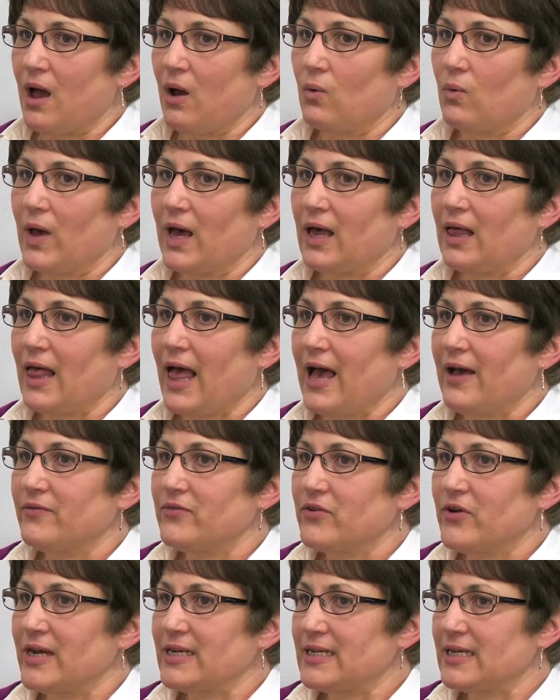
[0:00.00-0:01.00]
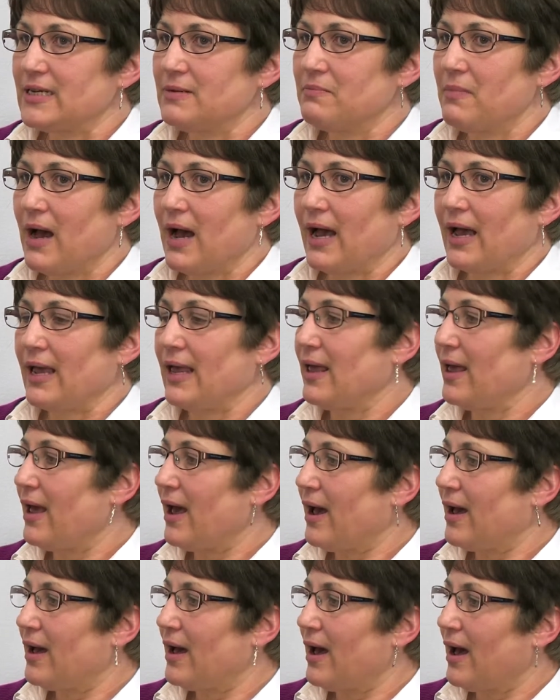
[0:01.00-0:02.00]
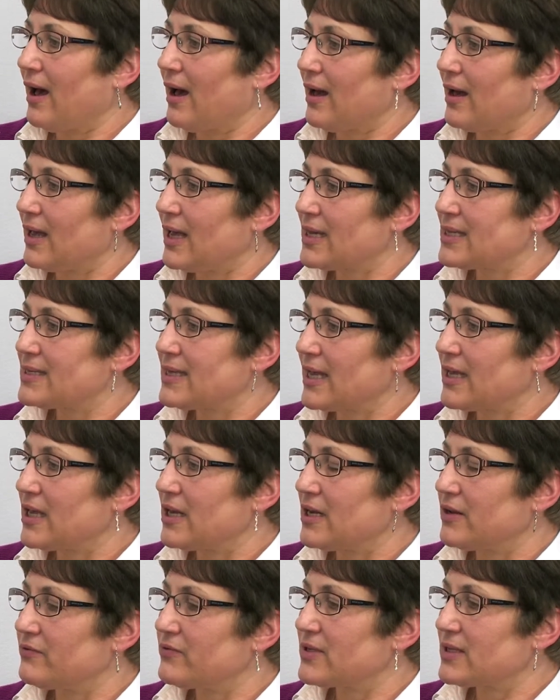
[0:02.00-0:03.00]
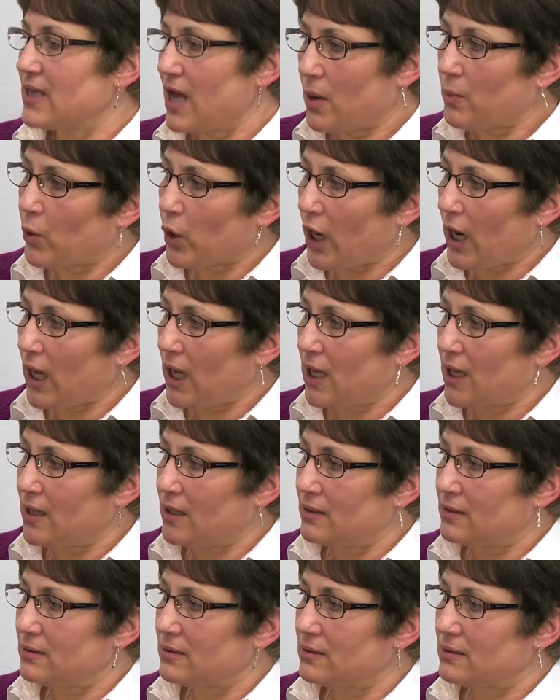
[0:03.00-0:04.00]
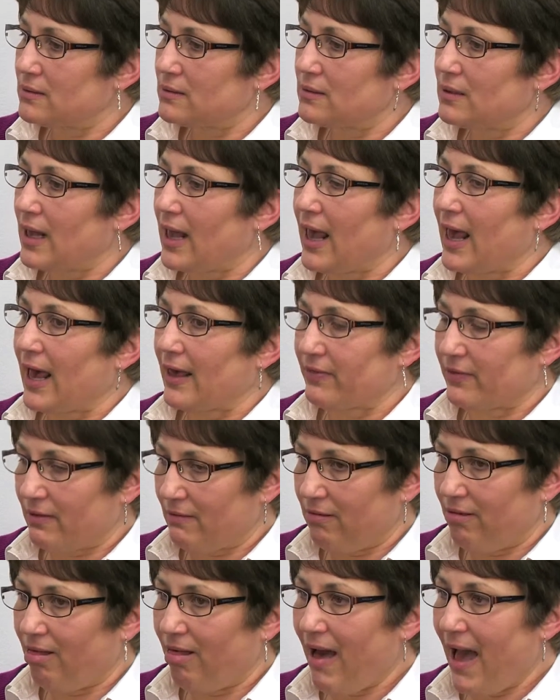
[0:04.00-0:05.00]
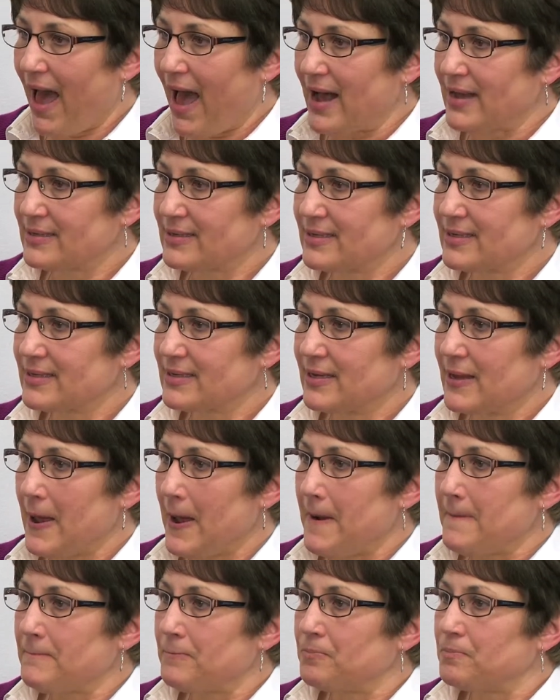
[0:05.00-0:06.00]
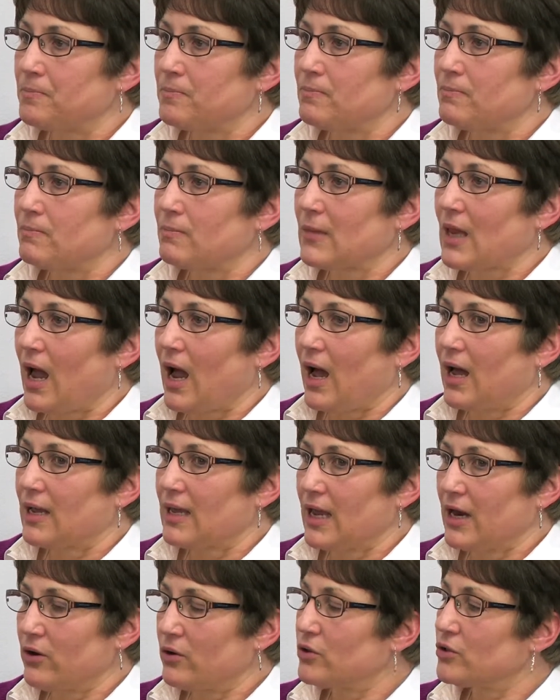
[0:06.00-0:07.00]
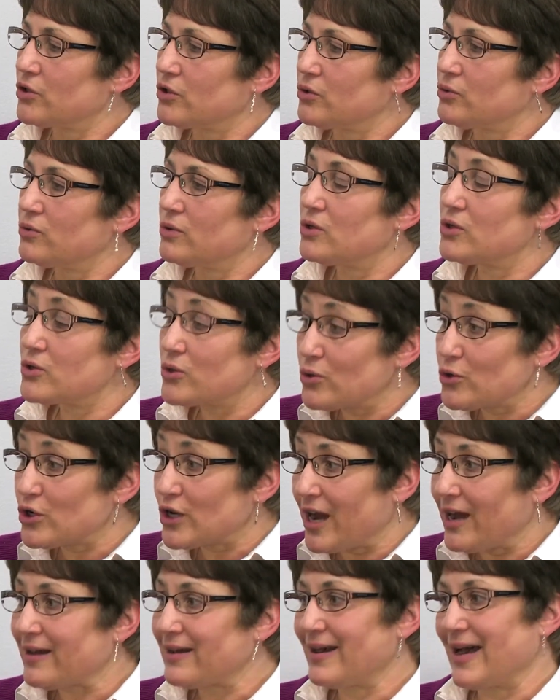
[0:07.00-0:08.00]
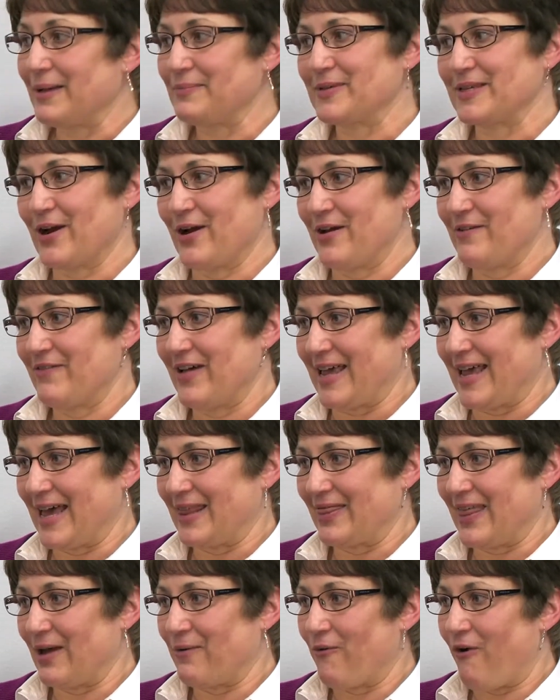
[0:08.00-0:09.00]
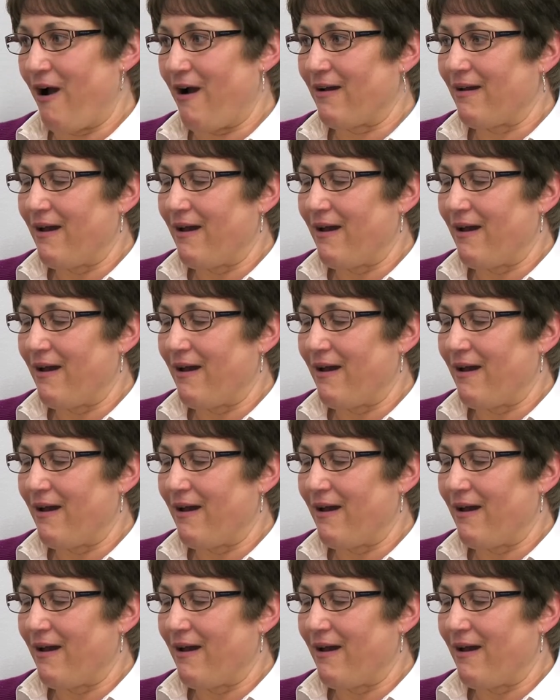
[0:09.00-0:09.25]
Well, after I did my executive summary at class, Carol Sushak, I'm sorry if I got that wrong.